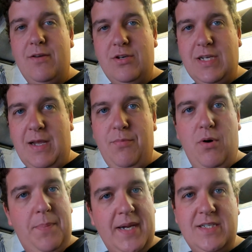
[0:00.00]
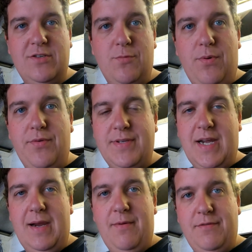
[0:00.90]
because I can put pictures up all the
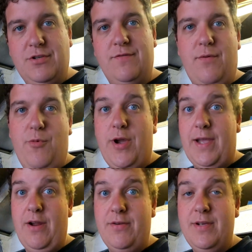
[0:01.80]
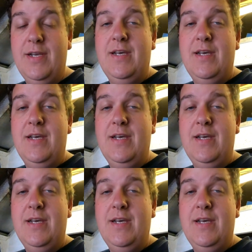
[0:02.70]
time of the stuff I'm working on.